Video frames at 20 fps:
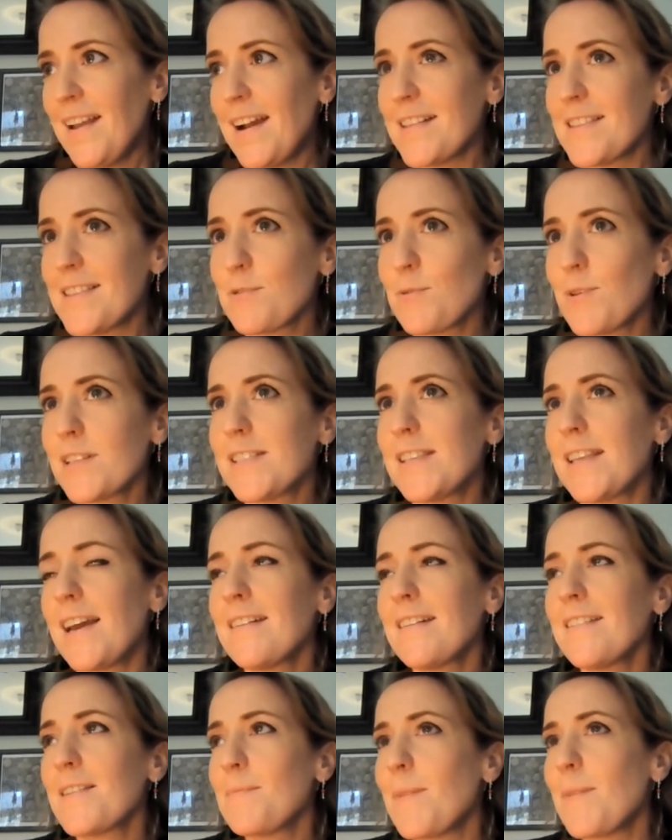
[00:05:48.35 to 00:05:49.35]
And towards the
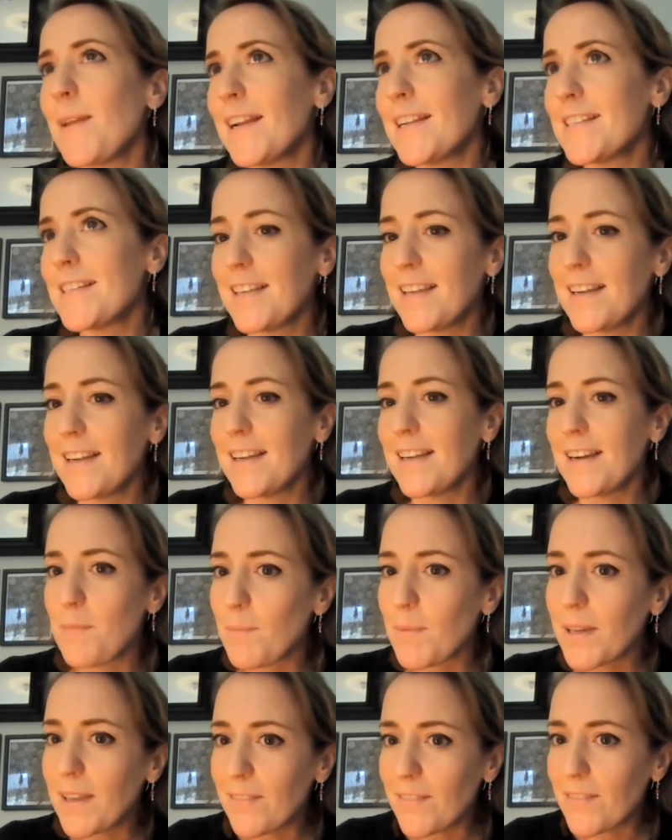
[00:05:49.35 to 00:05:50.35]
end of the PhD, I
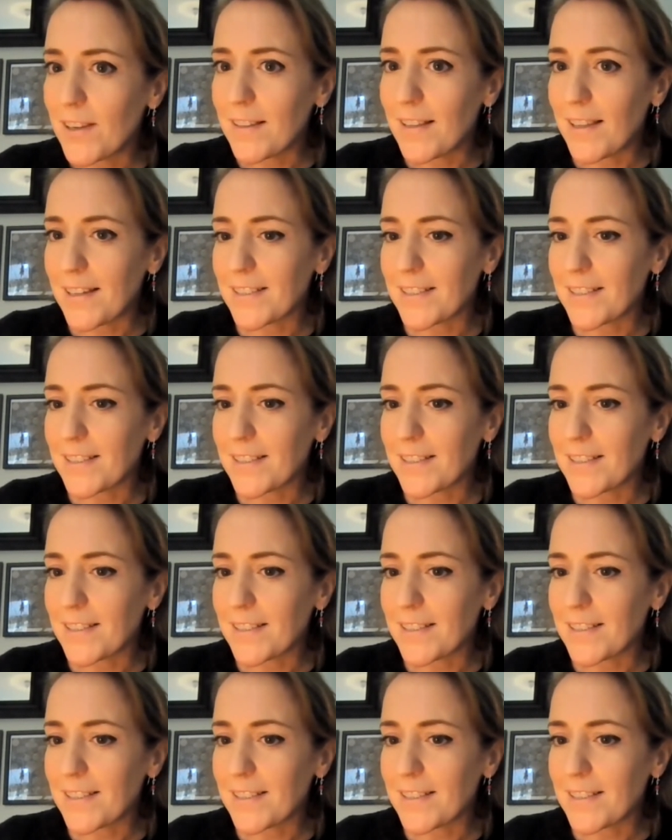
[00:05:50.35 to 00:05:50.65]
remember giving